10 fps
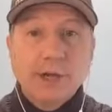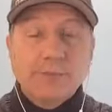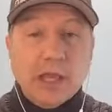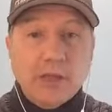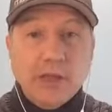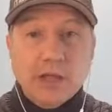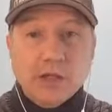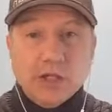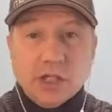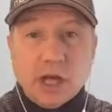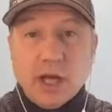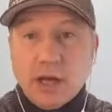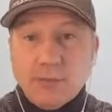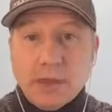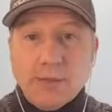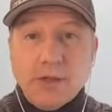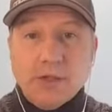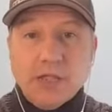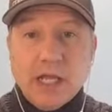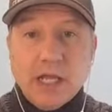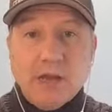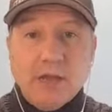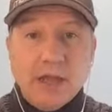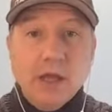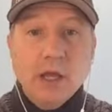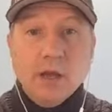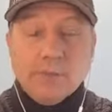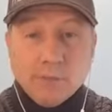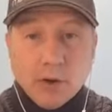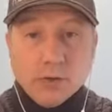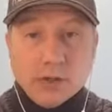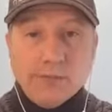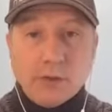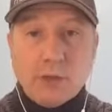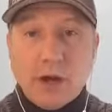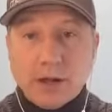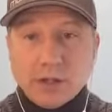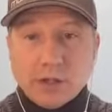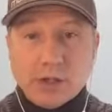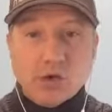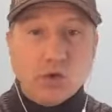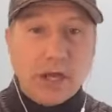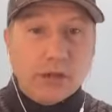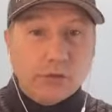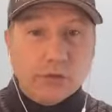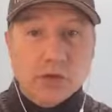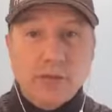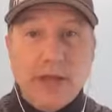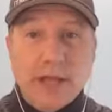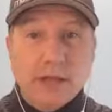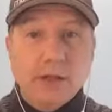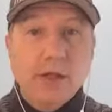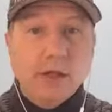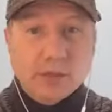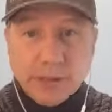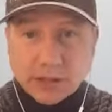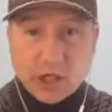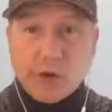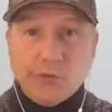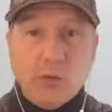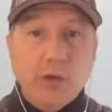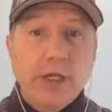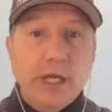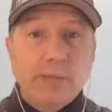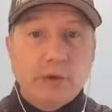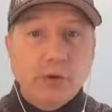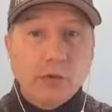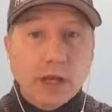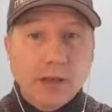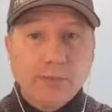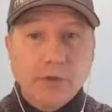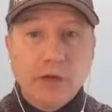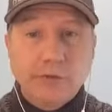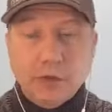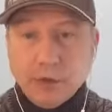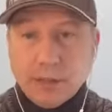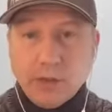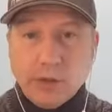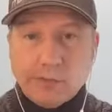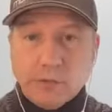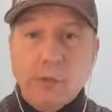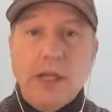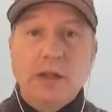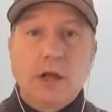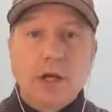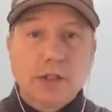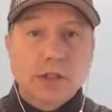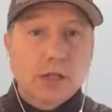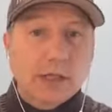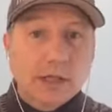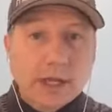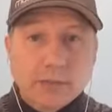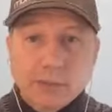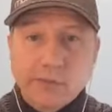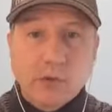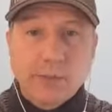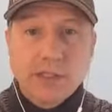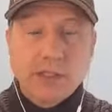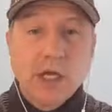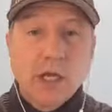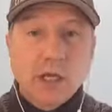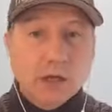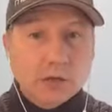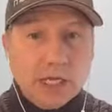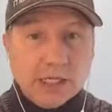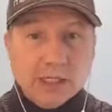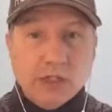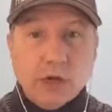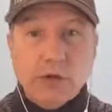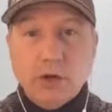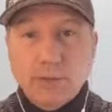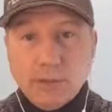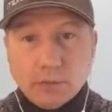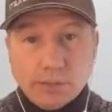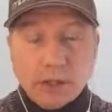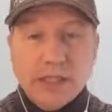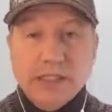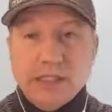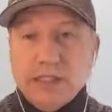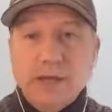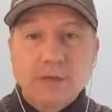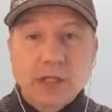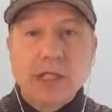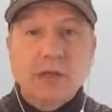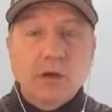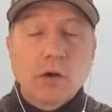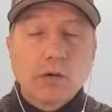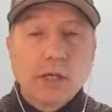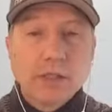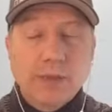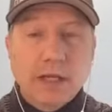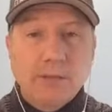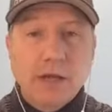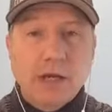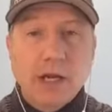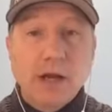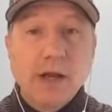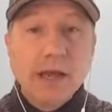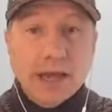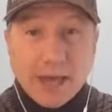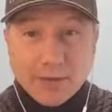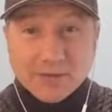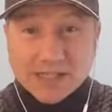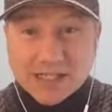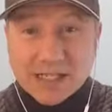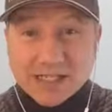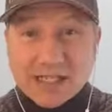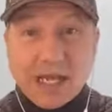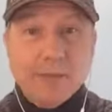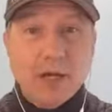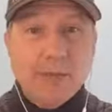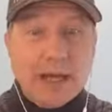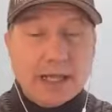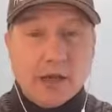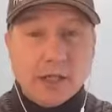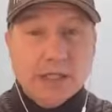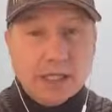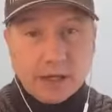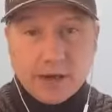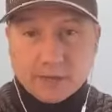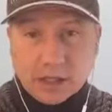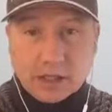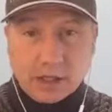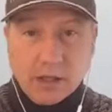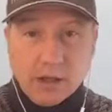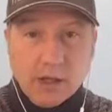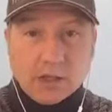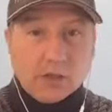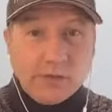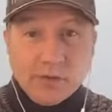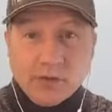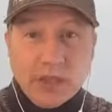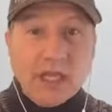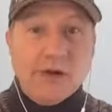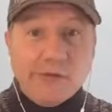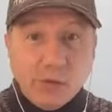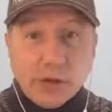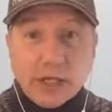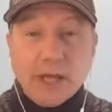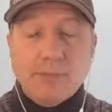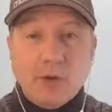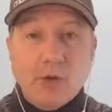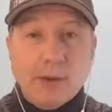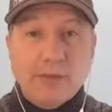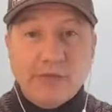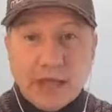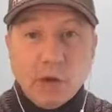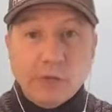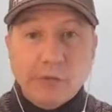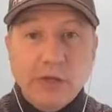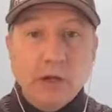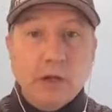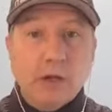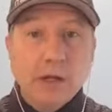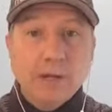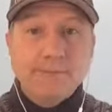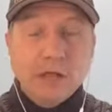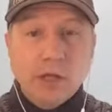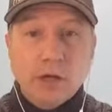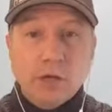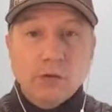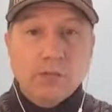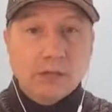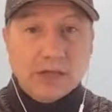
and then just help them understand that most of our products are a transfer spend, especially our 40 day program. You know, if they're going to be doing it for weight loss or athletic performance, you know, chances are they're going to be replacing something that they're already spending money on. And we have a 60 day money back guarantee on everything. So even if they get a 40 day program, if they don't feel you know that